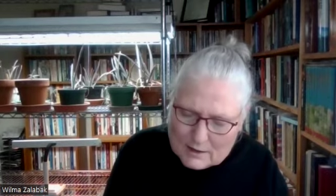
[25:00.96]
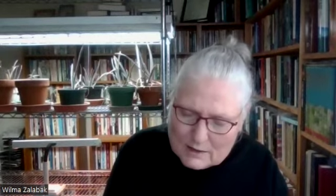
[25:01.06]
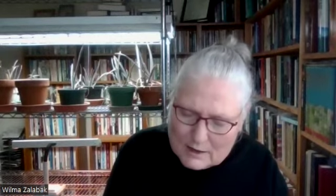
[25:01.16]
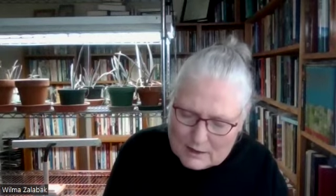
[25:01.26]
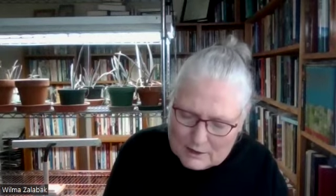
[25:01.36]

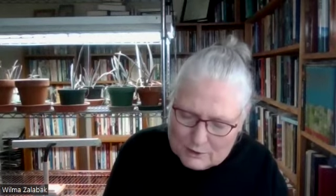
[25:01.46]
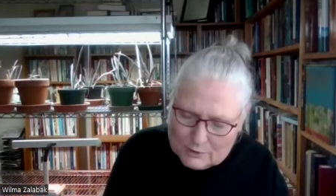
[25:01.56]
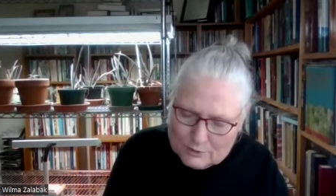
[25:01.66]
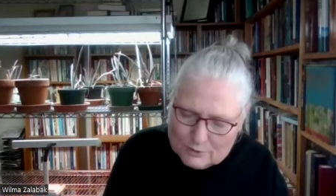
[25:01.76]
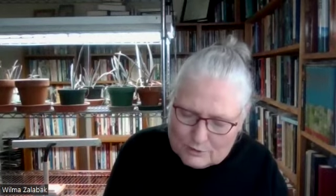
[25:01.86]
that
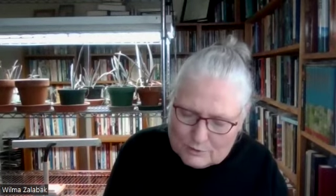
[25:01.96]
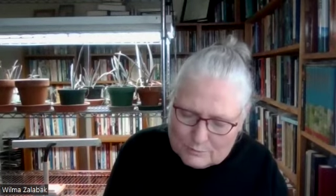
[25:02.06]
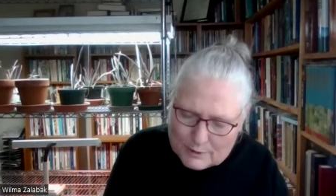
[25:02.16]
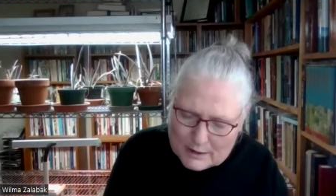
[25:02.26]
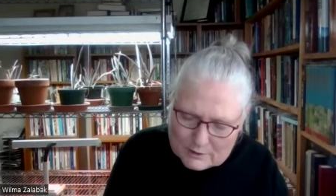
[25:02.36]
you,
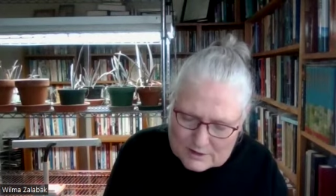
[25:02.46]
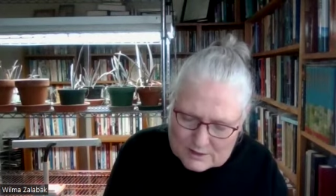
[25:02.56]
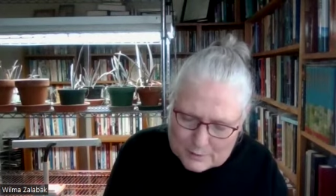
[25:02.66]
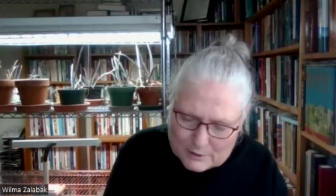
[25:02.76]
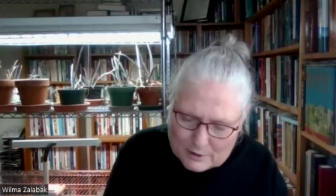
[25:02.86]
by your
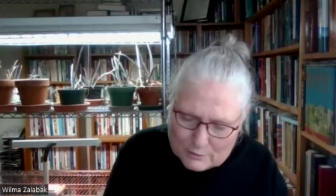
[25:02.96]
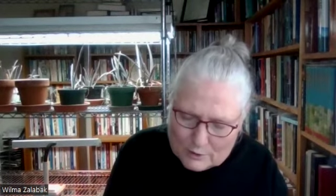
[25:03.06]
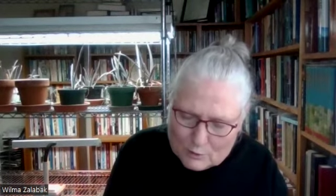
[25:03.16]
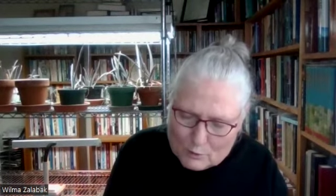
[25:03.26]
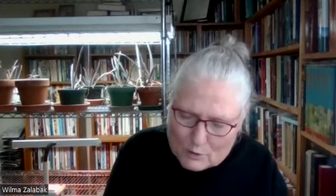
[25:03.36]
Spirit,
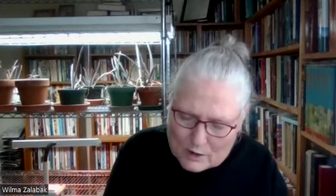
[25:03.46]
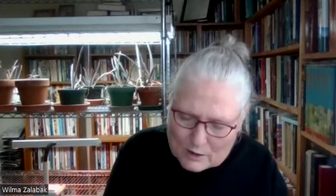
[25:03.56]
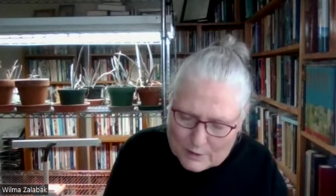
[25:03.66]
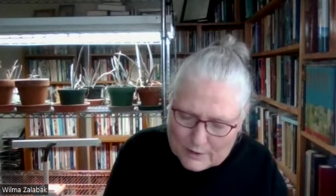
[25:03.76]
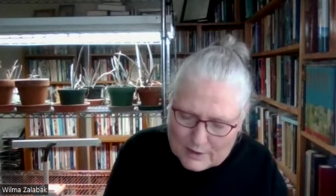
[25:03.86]
will walk
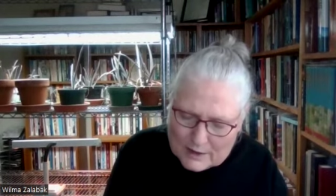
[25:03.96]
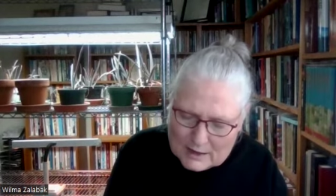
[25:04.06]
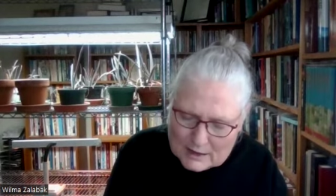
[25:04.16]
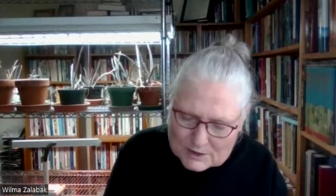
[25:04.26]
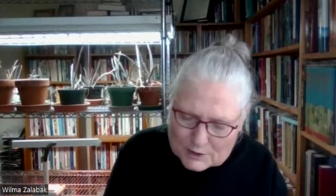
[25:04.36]
with
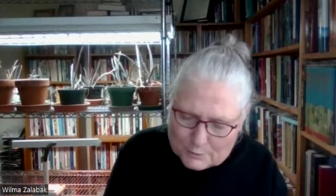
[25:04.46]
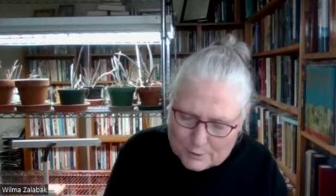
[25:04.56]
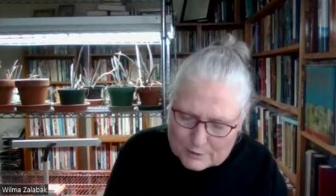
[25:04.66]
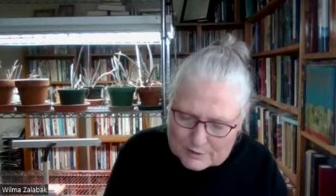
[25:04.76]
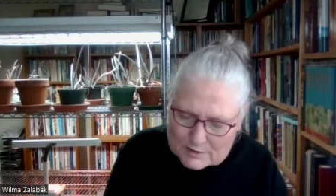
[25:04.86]
each
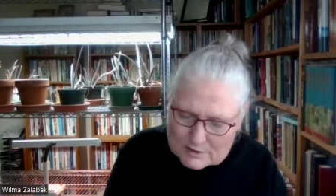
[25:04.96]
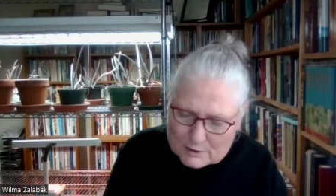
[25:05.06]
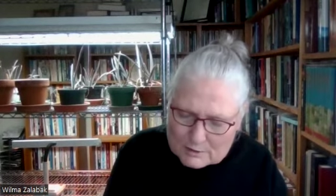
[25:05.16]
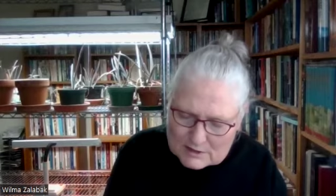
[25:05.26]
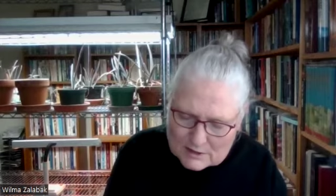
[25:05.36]
person
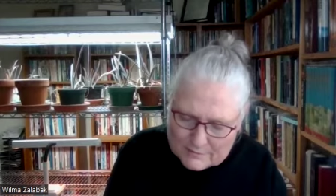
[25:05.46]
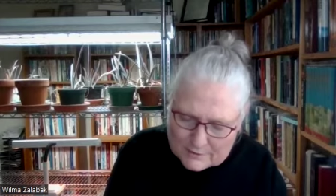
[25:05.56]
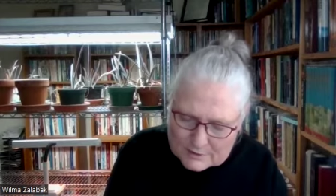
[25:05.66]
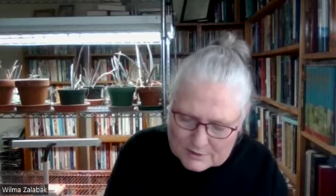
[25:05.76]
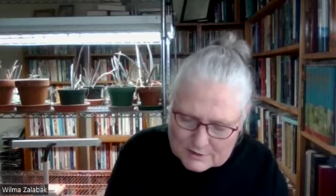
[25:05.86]
who
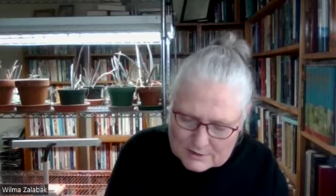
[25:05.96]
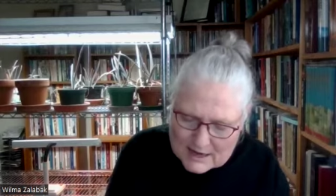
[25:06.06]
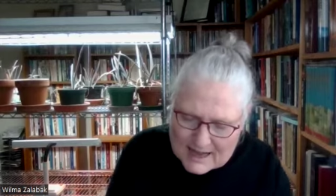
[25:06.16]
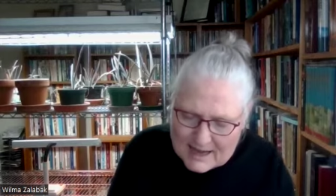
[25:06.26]
suffers.